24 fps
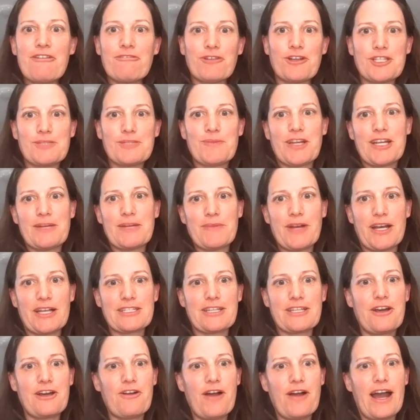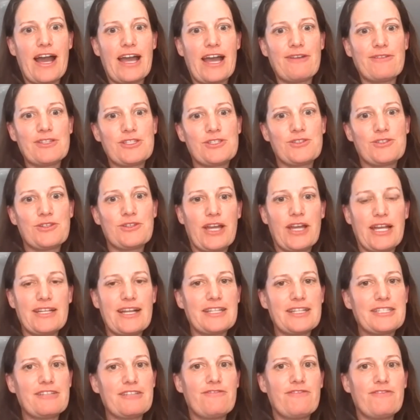Rosemary Mosco. I was trying
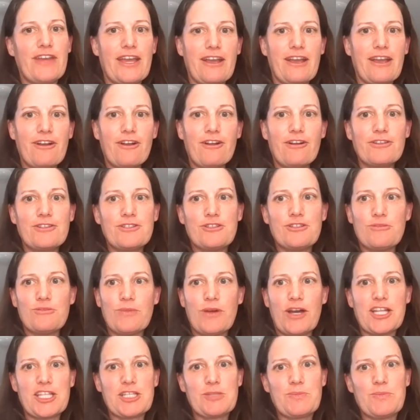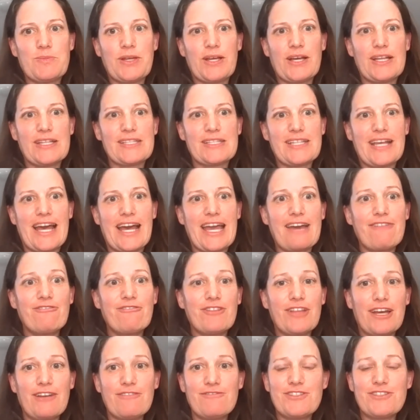not to fangirl too much because I have
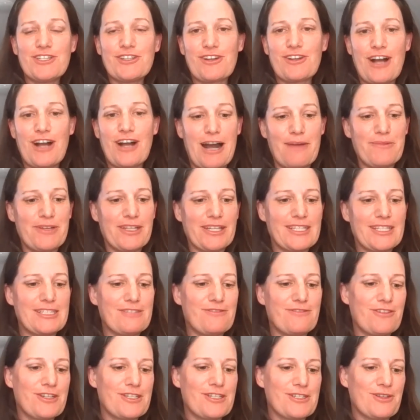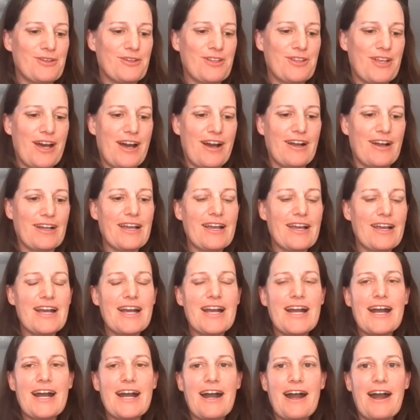loved your comics for so long.
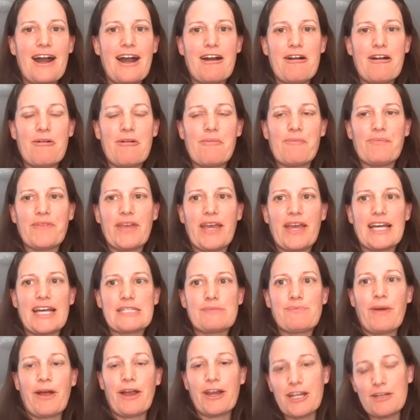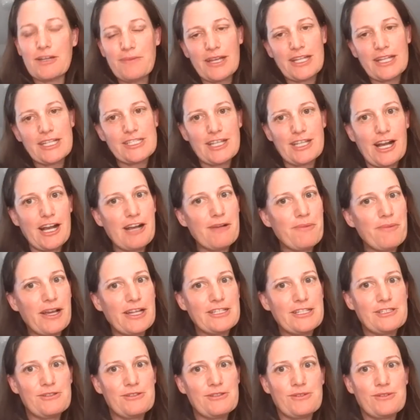Um, as part of my job, I
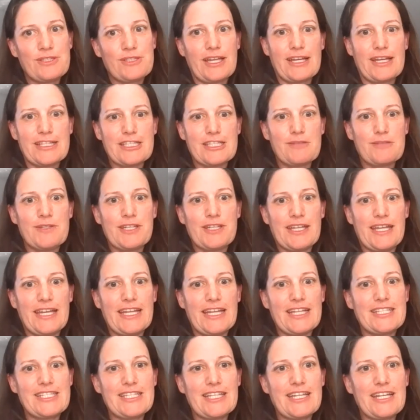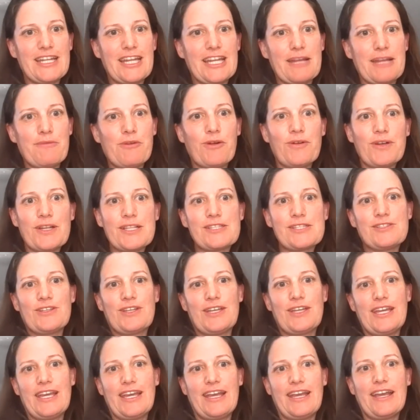do science communication, and I'm always
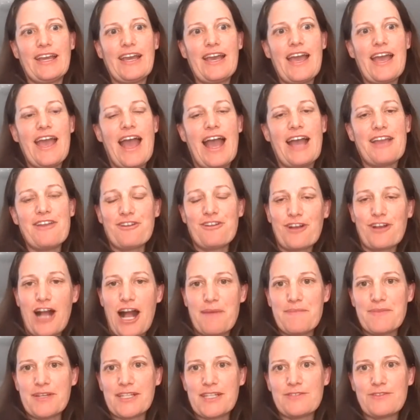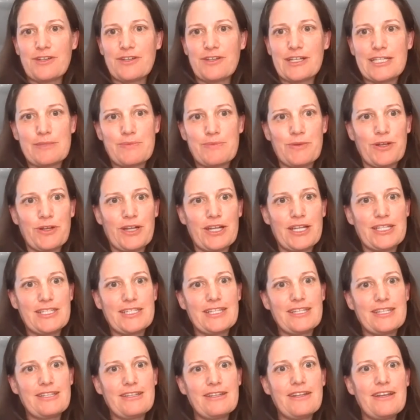looking at your comics for
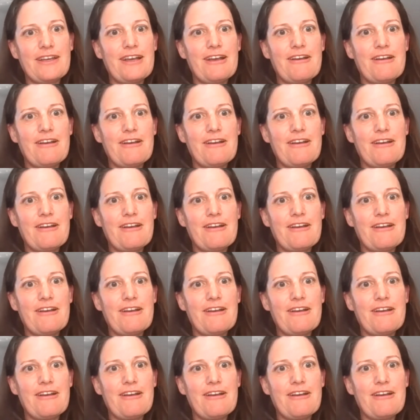inspiration